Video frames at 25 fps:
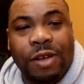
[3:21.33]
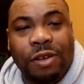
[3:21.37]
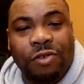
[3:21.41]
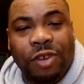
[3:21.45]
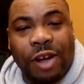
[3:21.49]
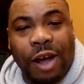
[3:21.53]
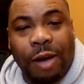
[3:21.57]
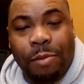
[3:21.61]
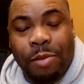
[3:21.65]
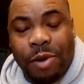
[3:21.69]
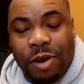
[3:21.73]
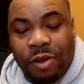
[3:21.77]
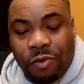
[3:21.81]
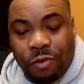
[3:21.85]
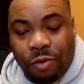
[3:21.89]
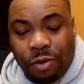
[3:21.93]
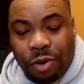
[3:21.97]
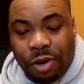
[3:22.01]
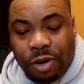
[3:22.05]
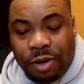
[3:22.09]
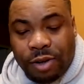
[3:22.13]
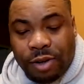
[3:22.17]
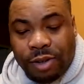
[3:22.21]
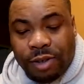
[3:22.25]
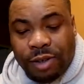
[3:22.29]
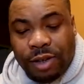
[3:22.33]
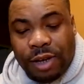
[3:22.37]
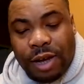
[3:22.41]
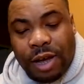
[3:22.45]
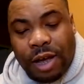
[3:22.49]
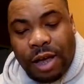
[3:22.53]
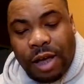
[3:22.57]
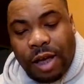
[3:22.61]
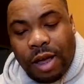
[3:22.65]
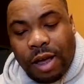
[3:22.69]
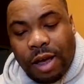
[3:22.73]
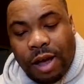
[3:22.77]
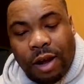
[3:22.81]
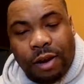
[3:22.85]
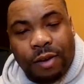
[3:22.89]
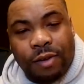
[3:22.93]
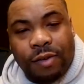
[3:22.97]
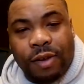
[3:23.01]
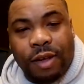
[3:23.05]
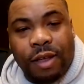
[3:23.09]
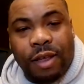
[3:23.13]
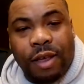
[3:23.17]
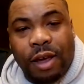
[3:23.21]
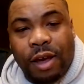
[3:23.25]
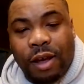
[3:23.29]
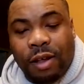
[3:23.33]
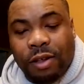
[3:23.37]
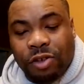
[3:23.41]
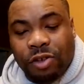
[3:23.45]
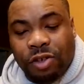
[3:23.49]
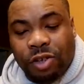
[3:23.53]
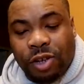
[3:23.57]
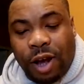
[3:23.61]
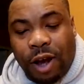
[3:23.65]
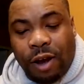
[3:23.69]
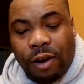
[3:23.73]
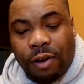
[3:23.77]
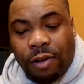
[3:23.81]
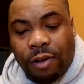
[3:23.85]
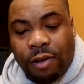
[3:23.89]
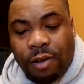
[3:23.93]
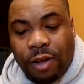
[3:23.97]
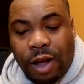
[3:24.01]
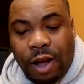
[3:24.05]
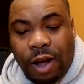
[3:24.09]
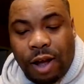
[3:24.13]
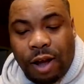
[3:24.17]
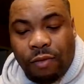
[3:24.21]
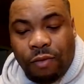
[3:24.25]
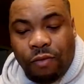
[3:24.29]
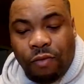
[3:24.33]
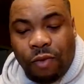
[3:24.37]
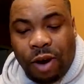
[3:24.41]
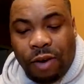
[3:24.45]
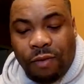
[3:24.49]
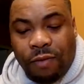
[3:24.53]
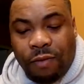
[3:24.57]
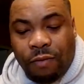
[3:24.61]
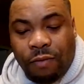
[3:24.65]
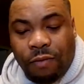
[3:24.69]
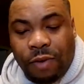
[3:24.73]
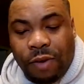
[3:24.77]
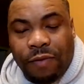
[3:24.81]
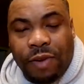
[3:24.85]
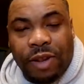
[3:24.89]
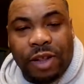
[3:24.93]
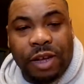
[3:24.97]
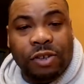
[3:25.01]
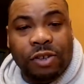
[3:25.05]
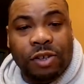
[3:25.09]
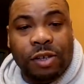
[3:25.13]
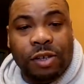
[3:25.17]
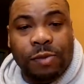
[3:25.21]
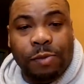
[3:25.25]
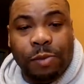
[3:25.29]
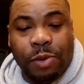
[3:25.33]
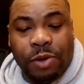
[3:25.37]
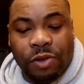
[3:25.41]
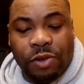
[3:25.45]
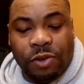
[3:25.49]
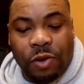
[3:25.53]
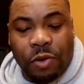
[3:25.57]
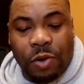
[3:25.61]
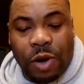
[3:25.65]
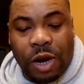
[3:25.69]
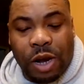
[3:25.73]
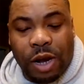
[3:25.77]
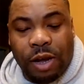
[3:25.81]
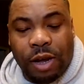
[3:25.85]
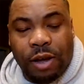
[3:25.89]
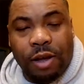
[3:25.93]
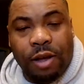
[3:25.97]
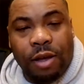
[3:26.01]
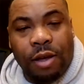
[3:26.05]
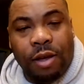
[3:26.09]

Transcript: Japanese words, I would say the English title: Revelations Persona,